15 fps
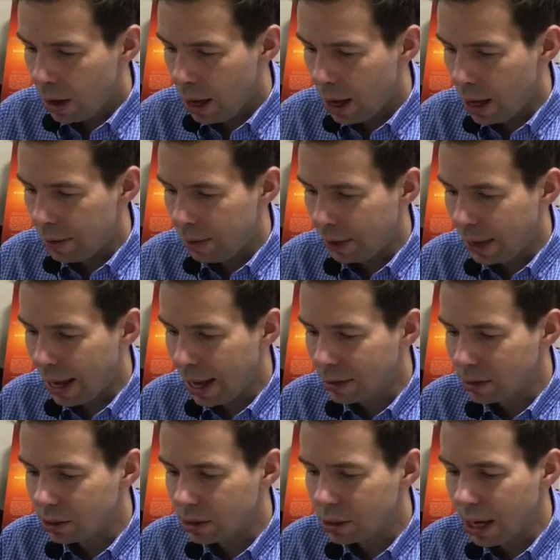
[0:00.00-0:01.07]
And the
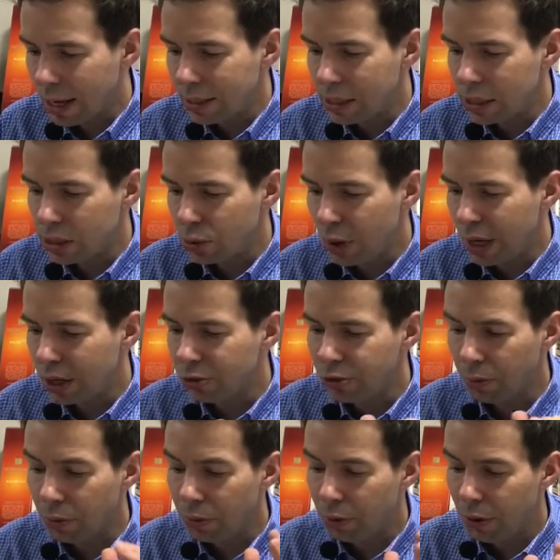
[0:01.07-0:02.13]
cask sizes range
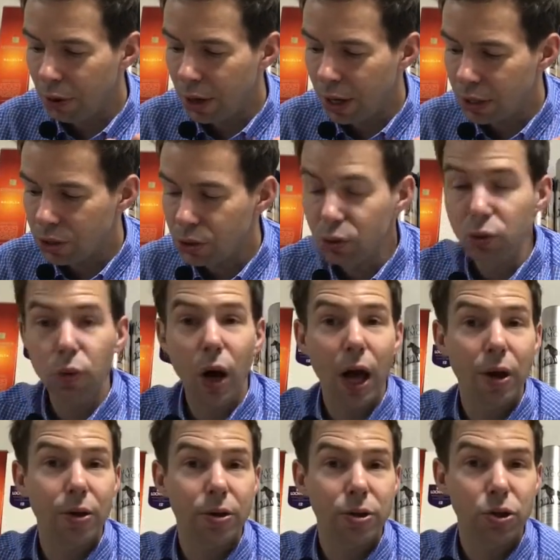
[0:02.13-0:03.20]
from 30 to
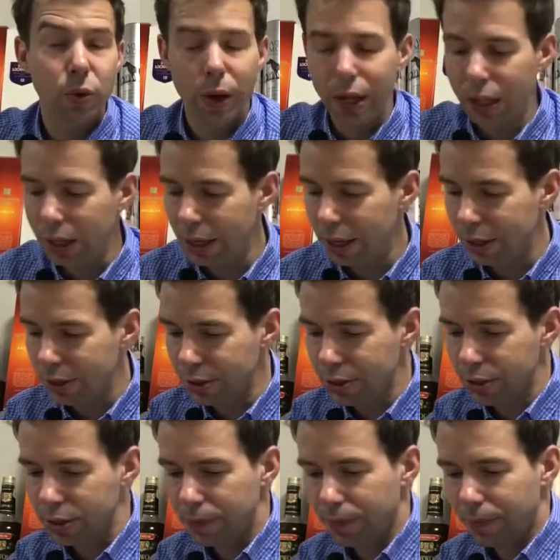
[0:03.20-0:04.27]
120
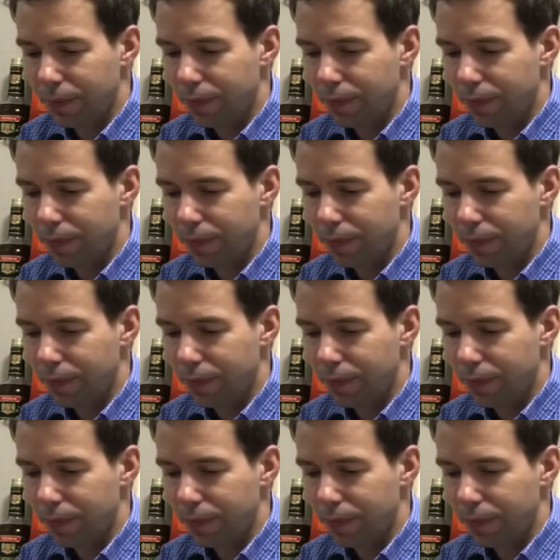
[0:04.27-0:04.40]
liters.